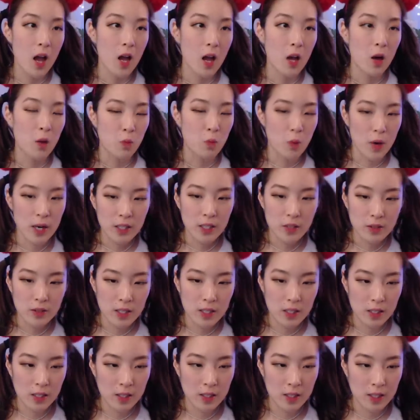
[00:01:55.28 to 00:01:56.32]
What You
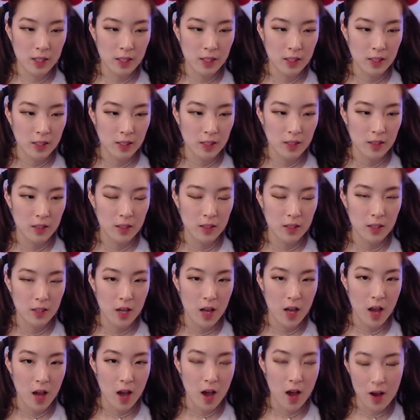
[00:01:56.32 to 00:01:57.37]
Need.
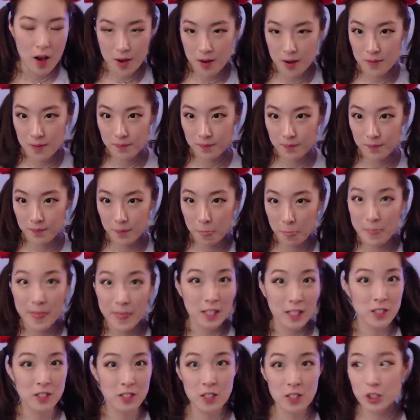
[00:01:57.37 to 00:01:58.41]

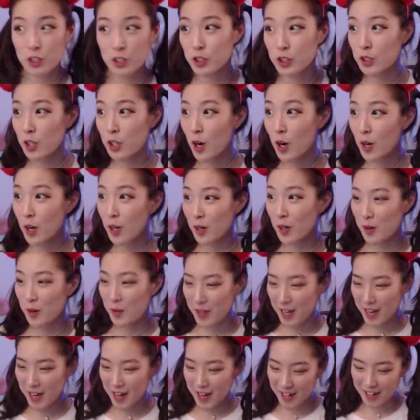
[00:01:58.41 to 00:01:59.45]
Let's just start.
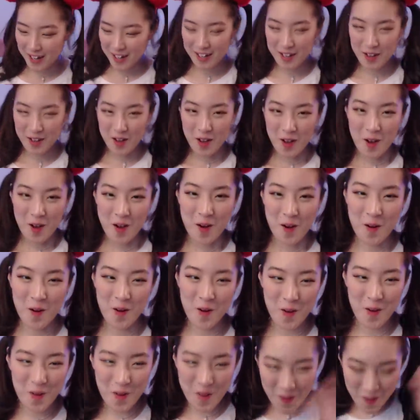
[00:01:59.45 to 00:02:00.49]
Okay.
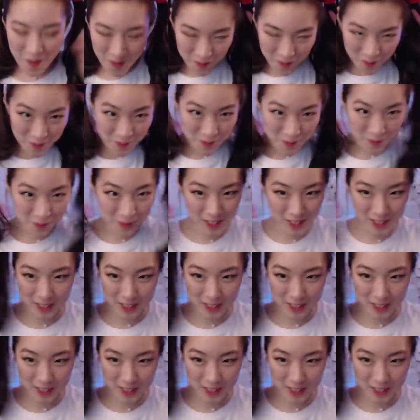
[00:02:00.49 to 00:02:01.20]
Oh.